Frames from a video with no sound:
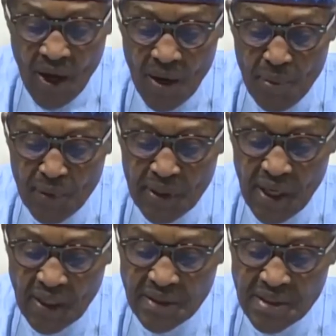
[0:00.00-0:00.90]
I fully
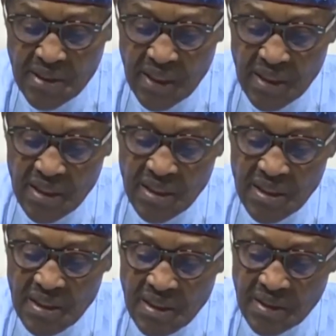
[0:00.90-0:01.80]
understand
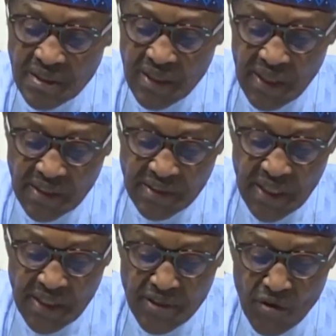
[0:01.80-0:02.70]
the
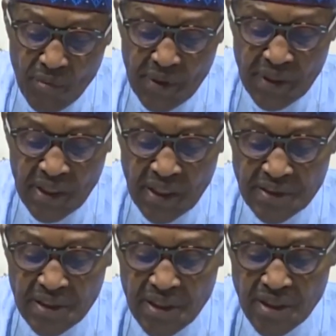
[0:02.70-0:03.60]
anxiety of many
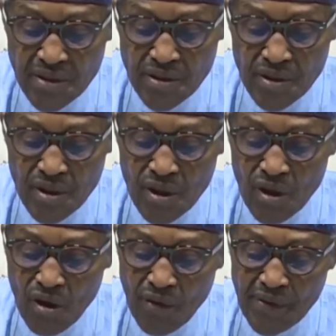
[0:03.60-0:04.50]
Nigerians
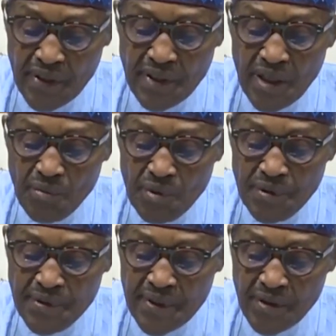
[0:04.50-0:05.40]
on the
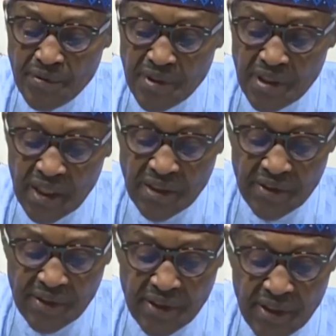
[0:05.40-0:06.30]
inability of this
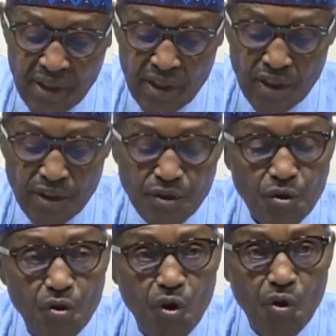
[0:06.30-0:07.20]
country to
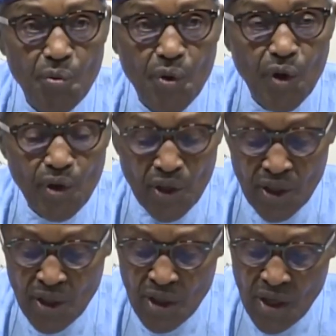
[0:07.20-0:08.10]
go beyond
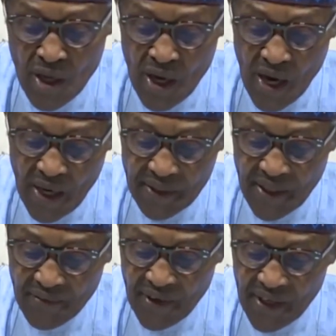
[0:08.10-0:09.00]
a
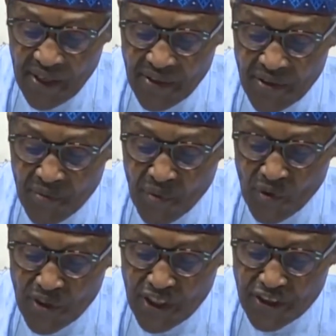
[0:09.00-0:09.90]
never-ending
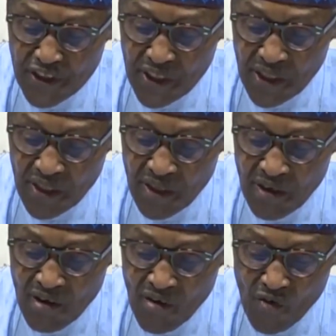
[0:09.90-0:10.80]
potential
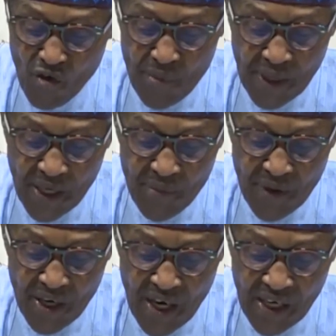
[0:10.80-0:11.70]
for
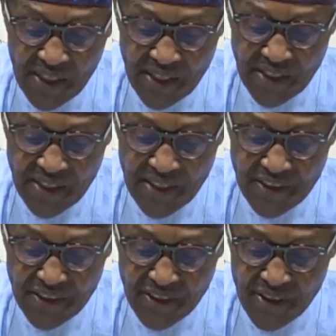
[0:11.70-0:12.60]
becoming a great
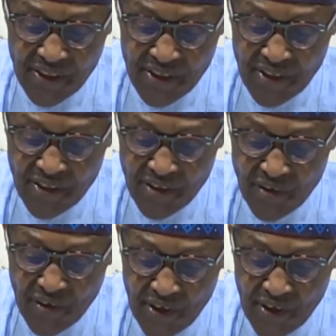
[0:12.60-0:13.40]
nation to